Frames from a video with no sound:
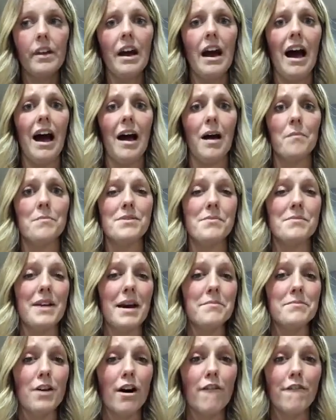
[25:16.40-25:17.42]

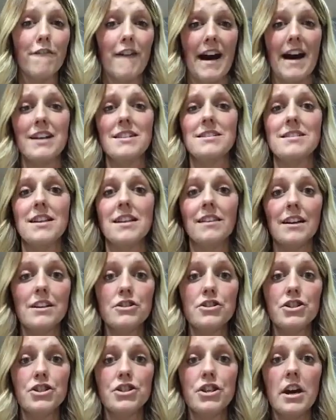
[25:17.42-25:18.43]
Sometimes I'll fast at
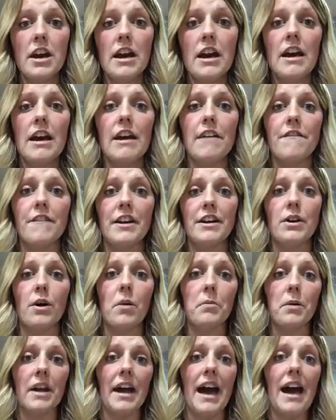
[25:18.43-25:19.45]
lunch if I know
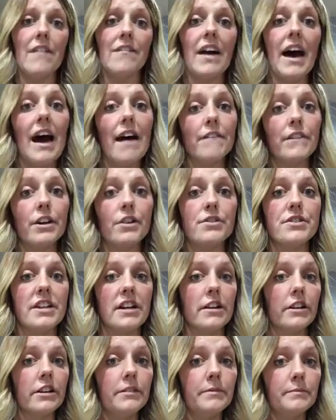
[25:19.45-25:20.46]
I'm going to have a heavier
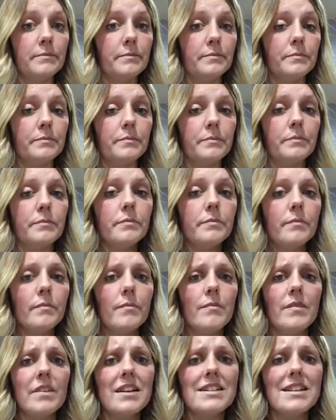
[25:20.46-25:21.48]
dinner.
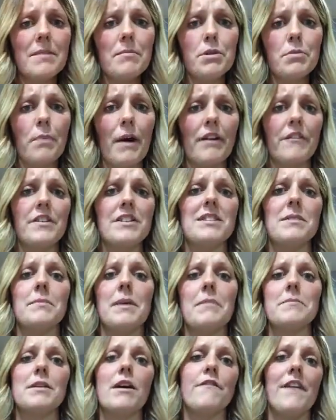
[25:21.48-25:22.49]
Same with breakfast.
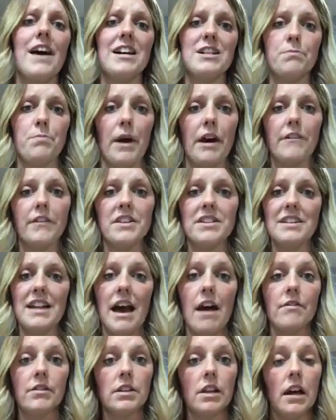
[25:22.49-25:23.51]
Sometimes I'll fast breakfast and
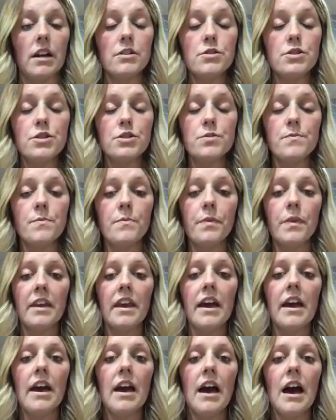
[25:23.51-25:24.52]
have a lunch.
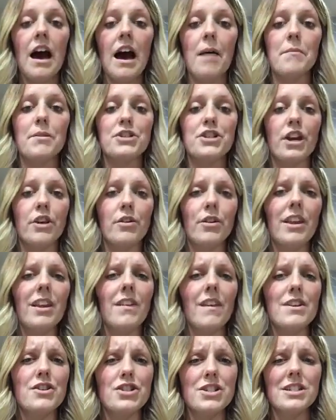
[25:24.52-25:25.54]
But generally
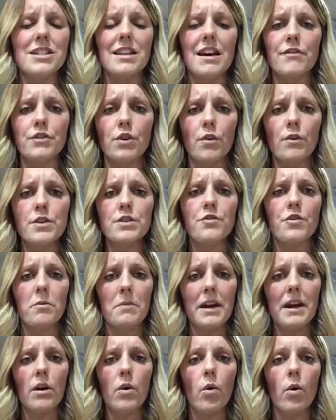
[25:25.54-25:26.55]
lunch is leftovers for
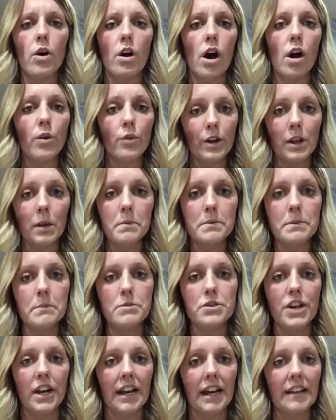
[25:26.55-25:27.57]
me, or I'll grill up
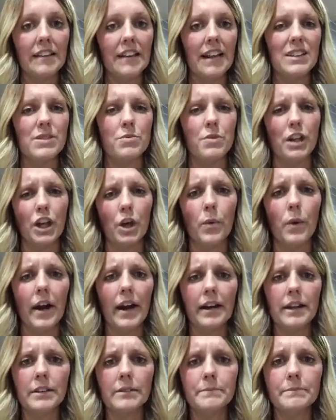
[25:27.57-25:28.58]
some chicken. That's really
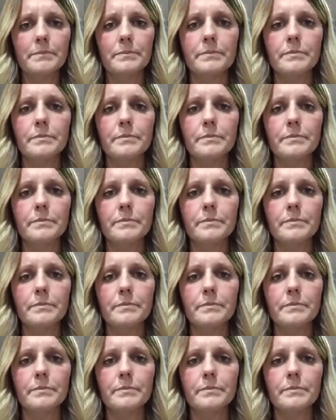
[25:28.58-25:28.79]
quick.